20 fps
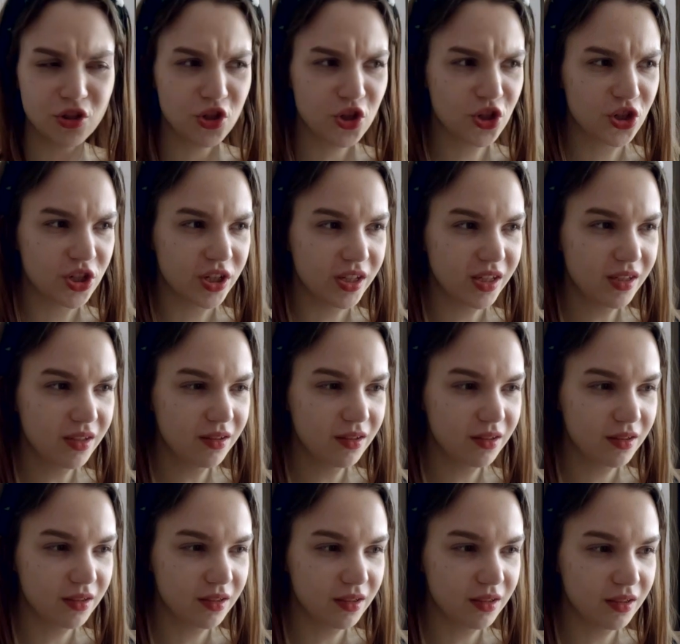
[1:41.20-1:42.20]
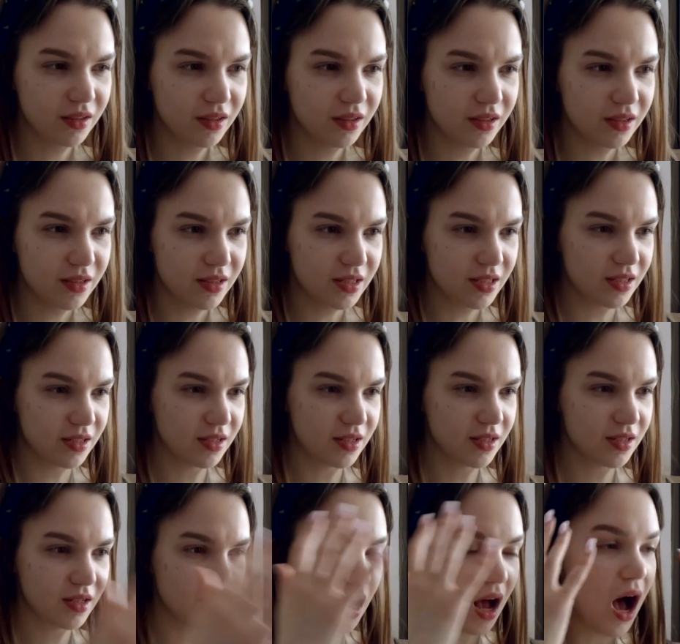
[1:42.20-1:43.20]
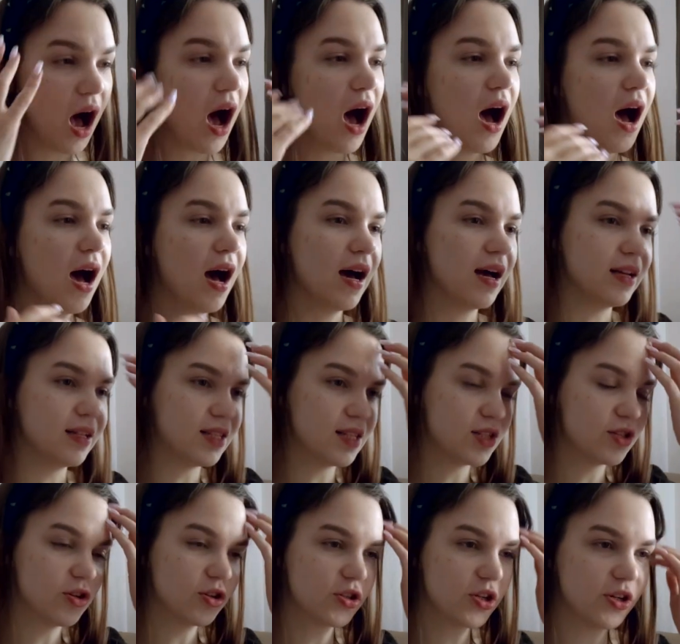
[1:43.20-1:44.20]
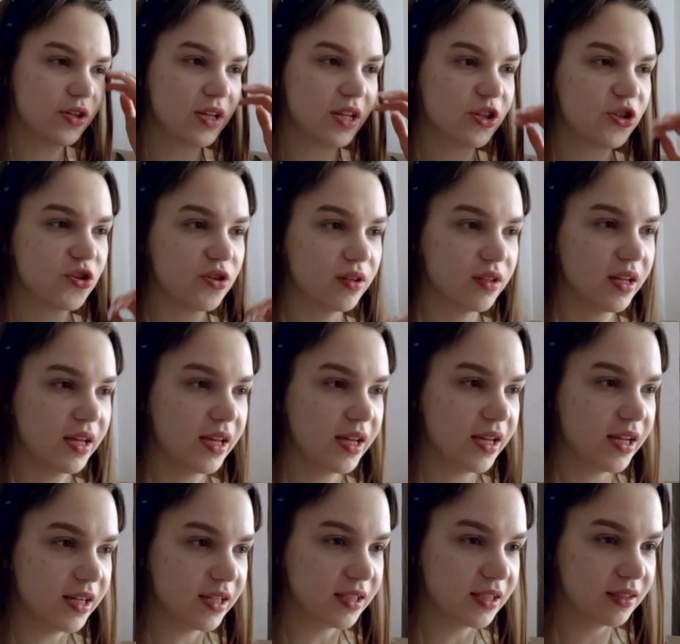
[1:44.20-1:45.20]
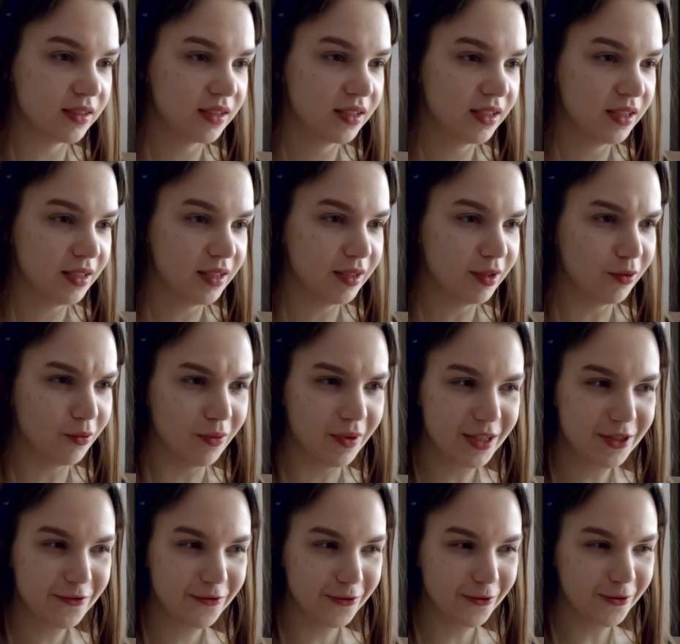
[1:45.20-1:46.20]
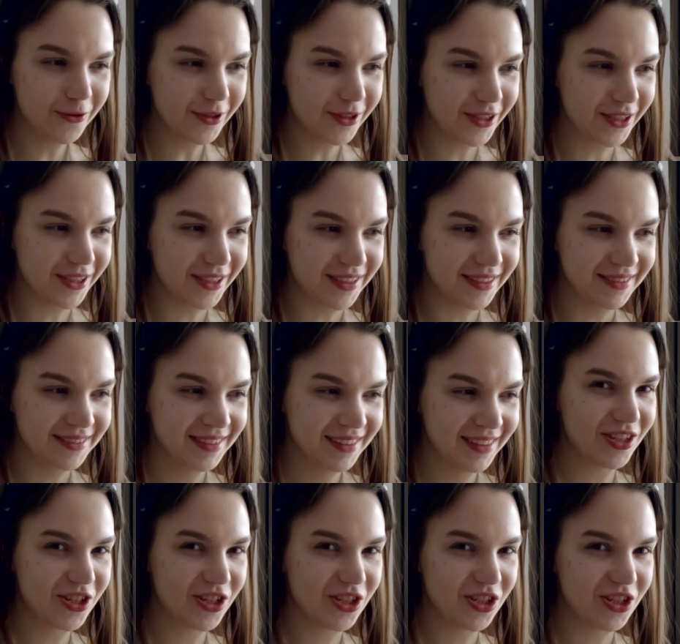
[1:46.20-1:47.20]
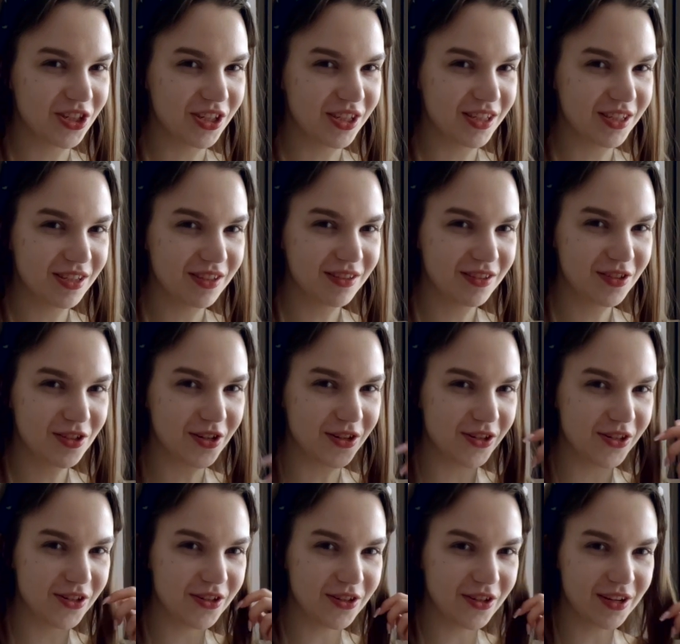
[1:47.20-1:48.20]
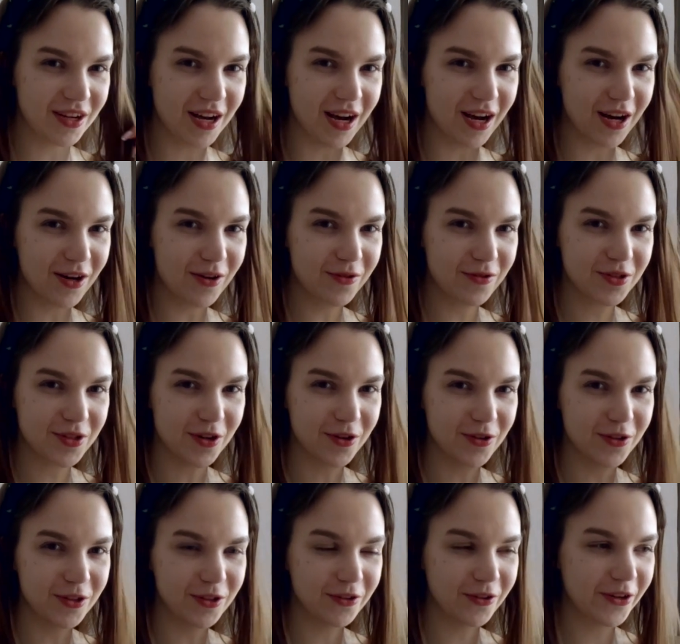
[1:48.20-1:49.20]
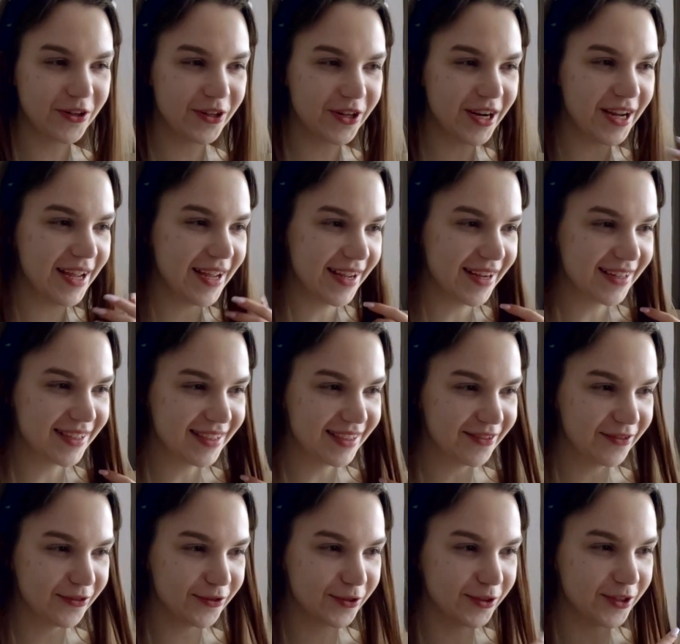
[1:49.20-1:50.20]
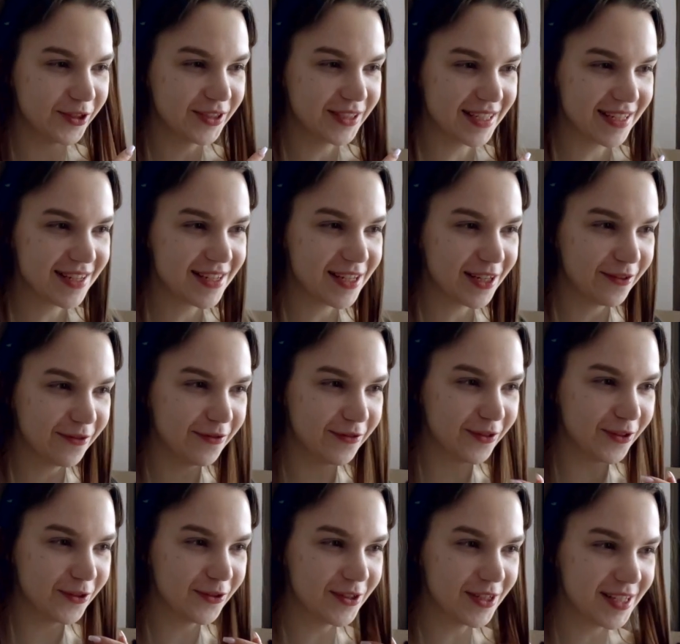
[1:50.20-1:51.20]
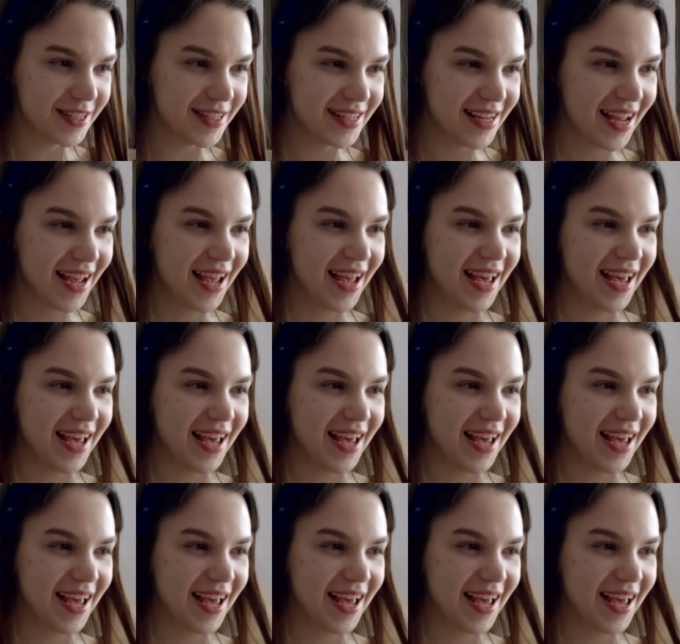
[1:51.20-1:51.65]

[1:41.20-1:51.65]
It's she? Is it, ah, it's not her natural hair. What for? She turned out all of her hair for dental floss.